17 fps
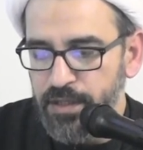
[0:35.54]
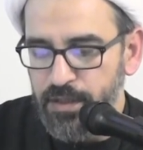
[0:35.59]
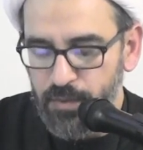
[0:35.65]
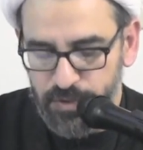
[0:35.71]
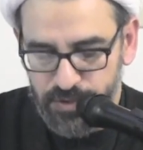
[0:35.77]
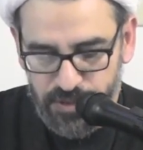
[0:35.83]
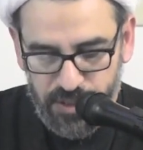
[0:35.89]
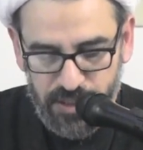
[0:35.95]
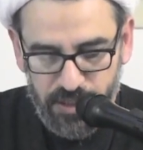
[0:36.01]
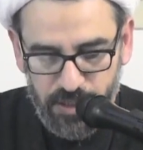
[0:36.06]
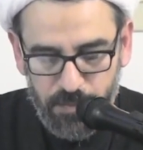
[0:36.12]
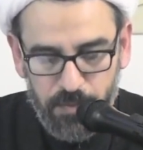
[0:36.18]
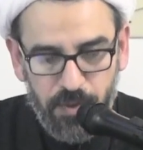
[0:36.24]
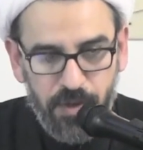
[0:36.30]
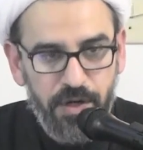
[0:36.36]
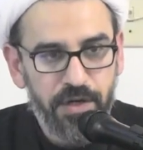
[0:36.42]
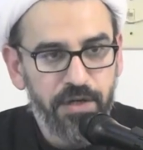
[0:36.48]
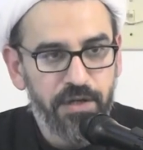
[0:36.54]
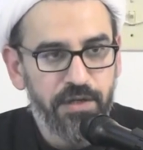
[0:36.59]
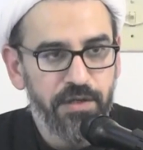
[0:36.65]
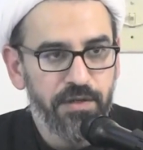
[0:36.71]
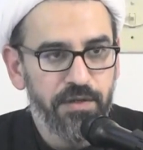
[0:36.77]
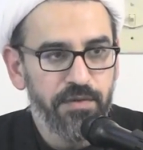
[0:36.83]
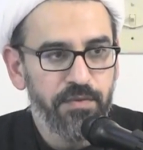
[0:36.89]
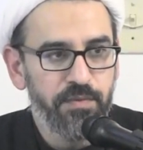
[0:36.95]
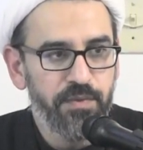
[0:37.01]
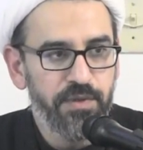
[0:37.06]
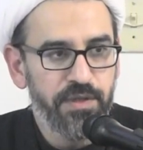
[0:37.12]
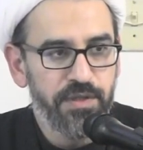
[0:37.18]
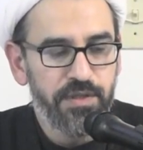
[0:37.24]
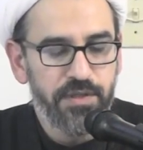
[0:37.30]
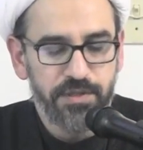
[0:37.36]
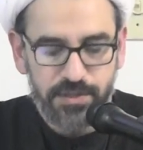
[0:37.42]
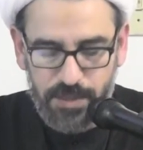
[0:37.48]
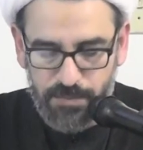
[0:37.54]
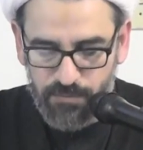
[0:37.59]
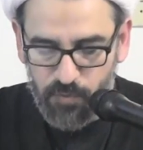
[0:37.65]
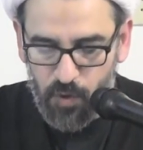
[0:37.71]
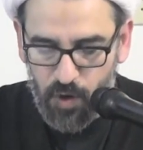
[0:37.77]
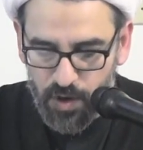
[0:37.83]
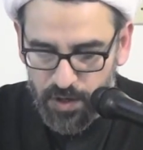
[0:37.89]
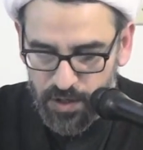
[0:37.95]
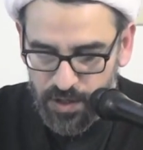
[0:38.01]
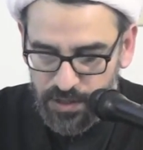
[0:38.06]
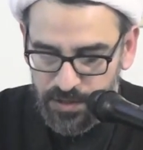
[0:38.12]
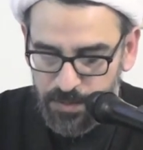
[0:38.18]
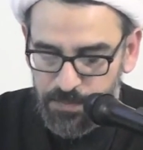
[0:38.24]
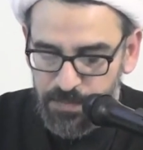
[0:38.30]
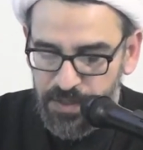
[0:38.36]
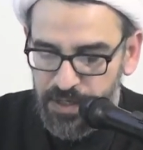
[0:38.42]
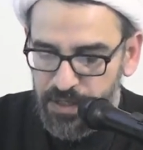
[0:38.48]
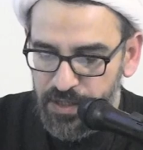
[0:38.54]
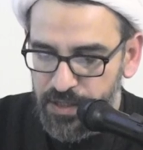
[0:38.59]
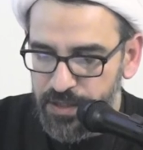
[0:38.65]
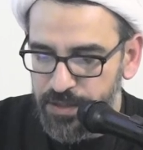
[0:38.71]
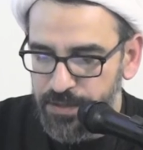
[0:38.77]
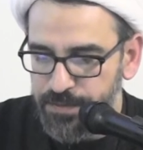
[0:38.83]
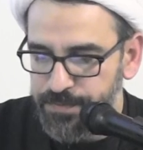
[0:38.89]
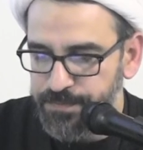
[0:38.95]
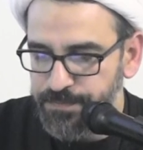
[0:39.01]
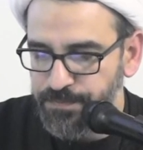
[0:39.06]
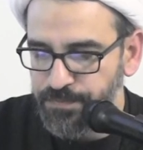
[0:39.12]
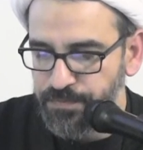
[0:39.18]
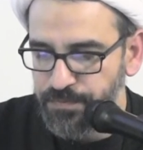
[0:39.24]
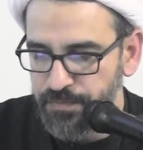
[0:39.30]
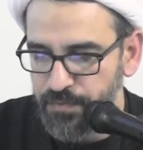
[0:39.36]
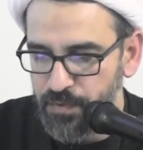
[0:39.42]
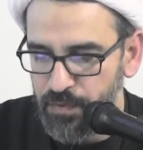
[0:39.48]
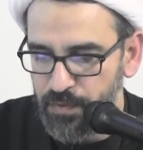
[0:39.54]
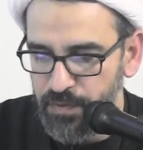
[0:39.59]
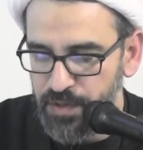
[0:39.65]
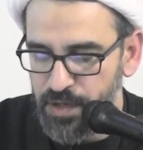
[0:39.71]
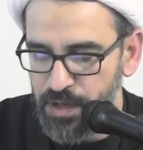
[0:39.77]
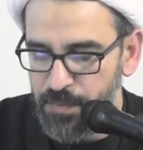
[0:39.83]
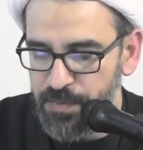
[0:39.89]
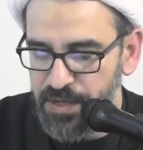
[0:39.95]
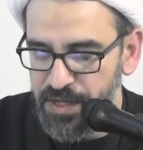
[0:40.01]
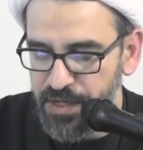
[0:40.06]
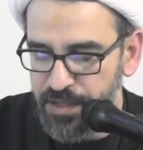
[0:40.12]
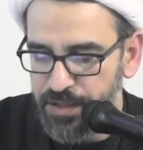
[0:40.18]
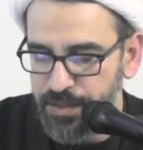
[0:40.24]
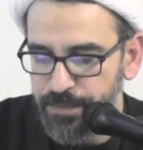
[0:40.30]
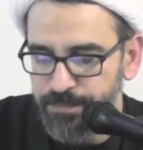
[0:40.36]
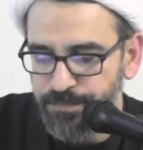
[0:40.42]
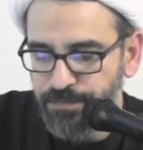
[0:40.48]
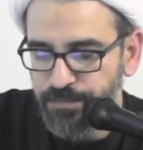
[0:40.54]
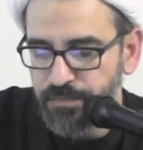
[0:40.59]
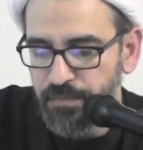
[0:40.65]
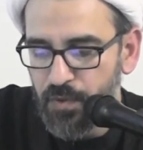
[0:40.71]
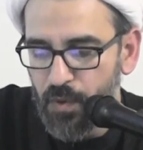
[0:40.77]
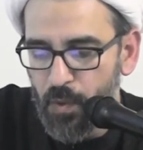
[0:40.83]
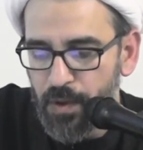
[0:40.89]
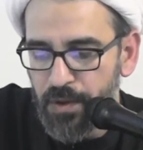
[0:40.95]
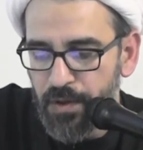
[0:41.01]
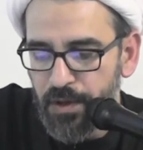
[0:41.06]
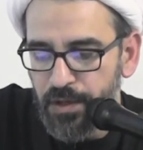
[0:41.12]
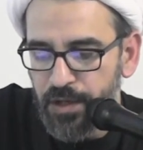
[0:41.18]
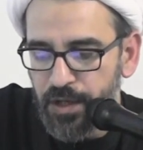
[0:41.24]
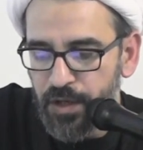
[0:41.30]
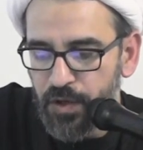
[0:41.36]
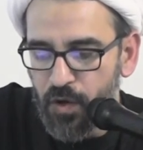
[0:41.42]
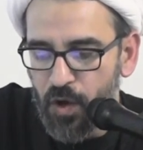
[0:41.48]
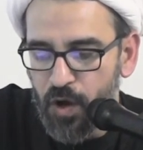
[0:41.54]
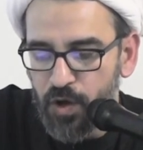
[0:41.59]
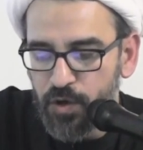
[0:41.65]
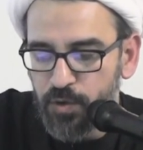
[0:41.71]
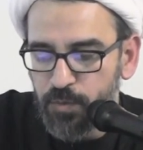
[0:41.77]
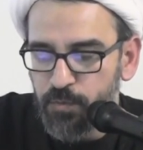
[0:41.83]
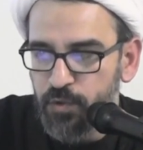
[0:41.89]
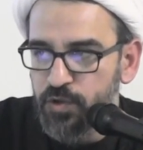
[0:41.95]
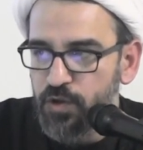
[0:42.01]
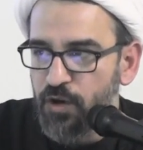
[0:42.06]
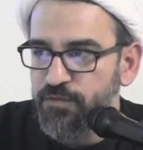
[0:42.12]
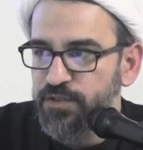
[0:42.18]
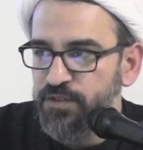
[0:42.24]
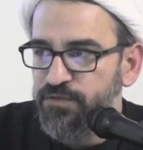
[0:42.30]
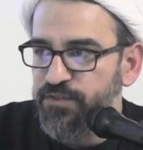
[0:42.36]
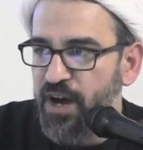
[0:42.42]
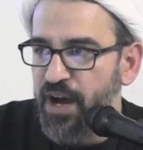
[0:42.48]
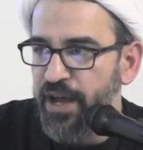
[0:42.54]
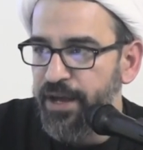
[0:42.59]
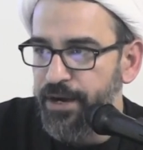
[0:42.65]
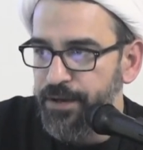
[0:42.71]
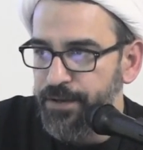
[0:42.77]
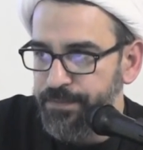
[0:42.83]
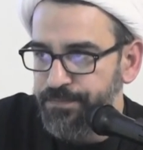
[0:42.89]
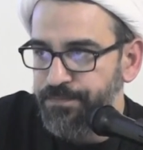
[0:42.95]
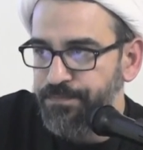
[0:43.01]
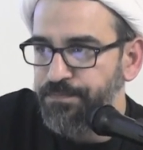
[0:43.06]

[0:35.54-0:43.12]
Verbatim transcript: there was a little bird with some water in the beak in the beak in order to put off the fire